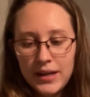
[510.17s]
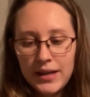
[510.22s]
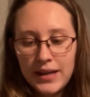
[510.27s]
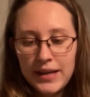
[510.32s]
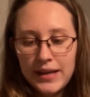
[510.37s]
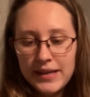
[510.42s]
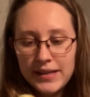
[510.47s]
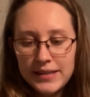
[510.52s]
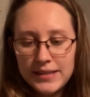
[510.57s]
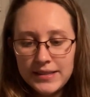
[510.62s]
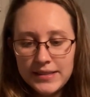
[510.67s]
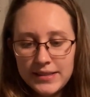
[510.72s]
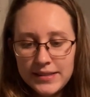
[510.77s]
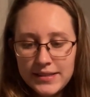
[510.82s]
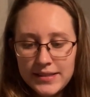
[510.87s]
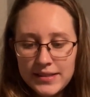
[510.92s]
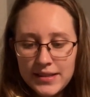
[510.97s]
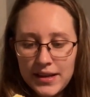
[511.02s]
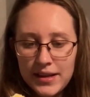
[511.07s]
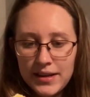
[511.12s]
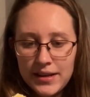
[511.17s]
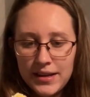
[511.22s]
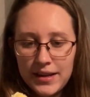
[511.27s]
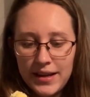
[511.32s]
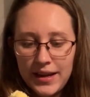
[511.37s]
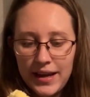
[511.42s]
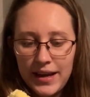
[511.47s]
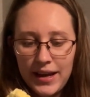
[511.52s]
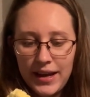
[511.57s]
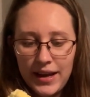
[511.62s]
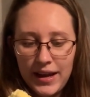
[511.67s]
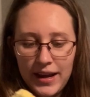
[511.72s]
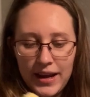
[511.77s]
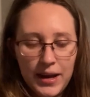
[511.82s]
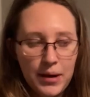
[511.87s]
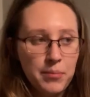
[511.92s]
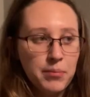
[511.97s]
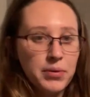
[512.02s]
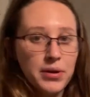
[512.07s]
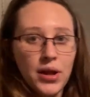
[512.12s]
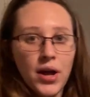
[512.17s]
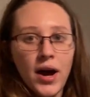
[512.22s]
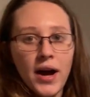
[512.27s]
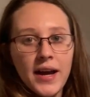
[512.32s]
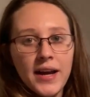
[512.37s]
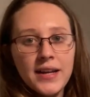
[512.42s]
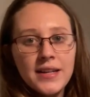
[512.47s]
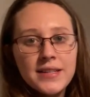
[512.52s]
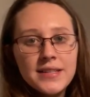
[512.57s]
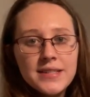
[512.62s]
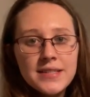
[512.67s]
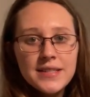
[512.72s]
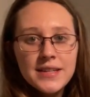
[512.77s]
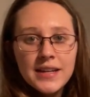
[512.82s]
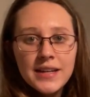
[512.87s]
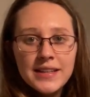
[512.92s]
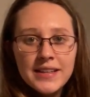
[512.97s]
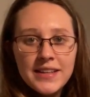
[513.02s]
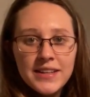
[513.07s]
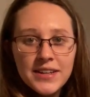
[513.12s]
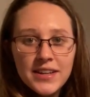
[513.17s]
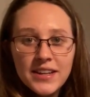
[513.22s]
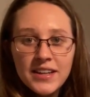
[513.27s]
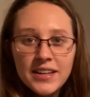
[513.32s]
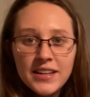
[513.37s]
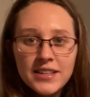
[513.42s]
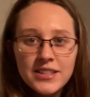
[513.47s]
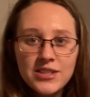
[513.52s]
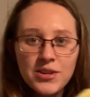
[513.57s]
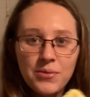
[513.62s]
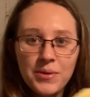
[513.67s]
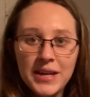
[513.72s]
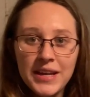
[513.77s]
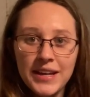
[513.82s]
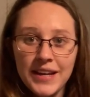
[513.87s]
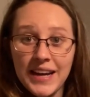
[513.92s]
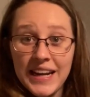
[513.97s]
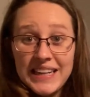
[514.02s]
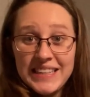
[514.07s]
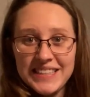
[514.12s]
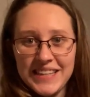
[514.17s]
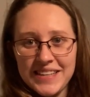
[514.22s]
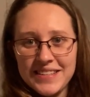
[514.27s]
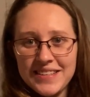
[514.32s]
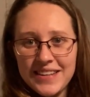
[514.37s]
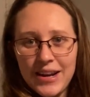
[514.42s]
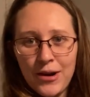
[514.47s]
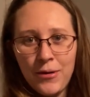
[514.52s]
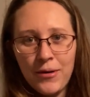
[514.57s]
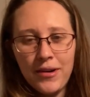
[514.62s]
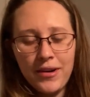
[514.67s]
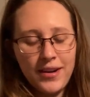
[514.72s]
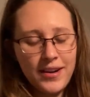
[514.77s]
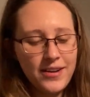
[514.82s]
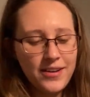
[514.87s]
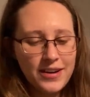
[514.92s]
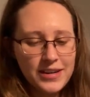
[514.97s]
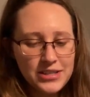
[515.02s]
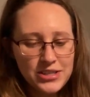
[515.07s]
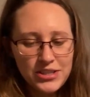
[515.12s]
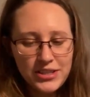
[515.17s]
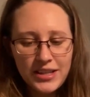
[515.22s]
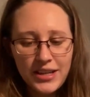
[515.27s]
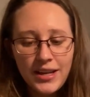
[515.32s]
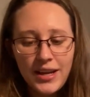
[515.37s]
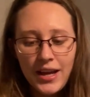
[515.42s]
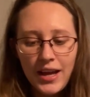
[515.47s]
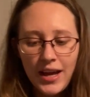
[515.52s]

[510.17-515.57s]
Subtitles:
is a blinds cleaner. So we can kind of test it out right here actually.